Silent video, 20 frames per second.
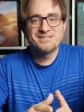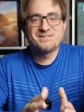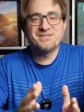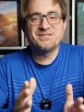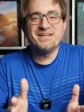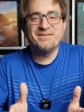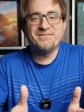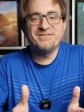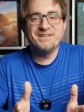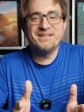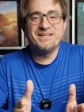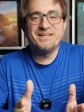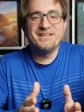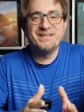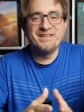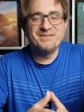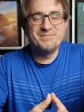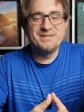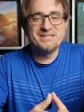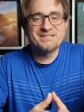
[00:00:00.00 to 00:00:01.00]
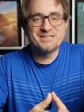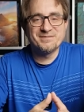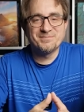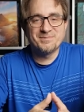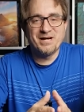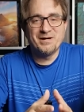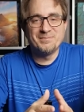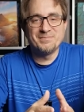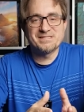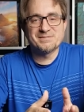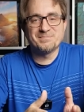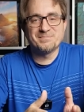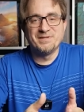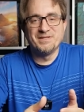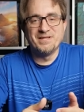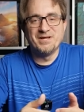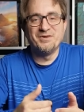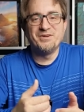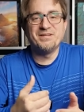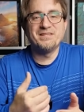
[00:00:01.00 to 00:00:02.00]
So definitely leave me some comments
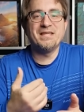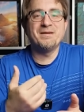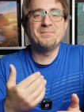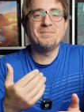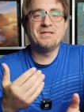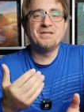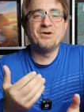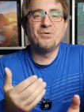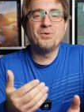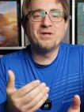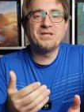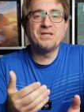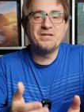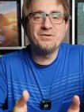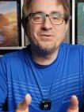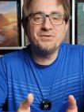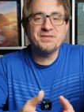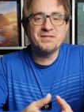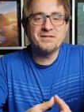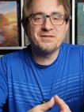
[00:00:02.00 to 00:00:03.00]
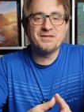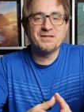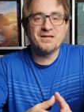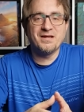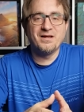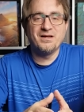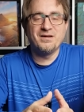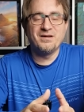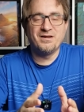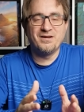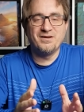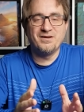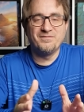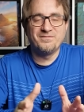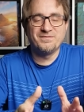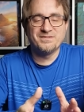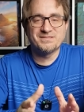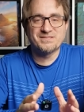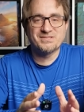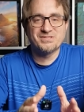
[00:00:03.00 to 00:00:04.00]
below and let me know what you think uh,
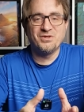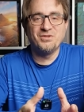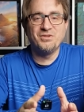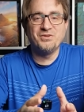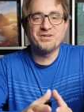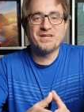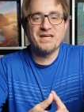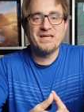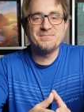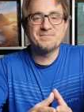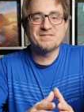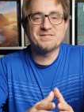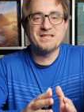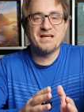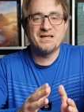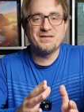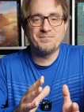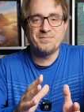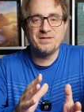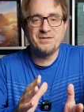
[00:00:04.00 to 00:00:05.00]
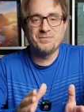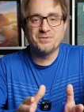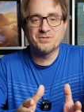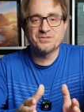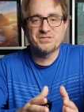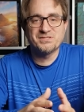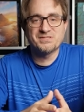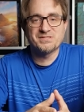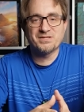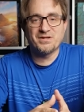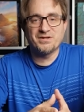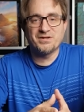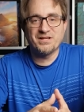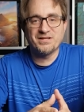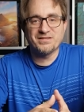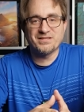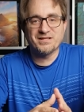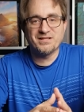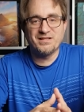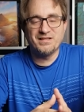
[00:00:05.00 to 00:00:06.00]
of solo games that people should start
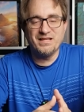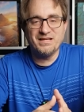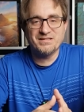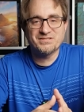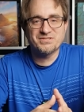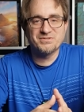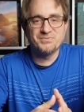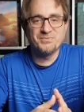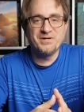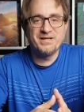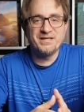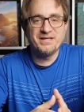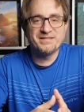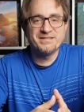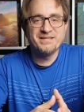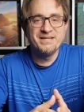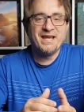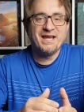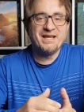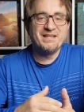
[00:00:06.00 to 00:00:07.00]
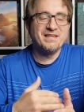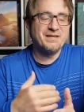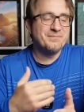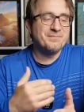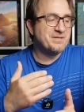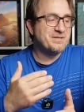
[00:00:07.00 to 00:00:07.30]
out the collection with and let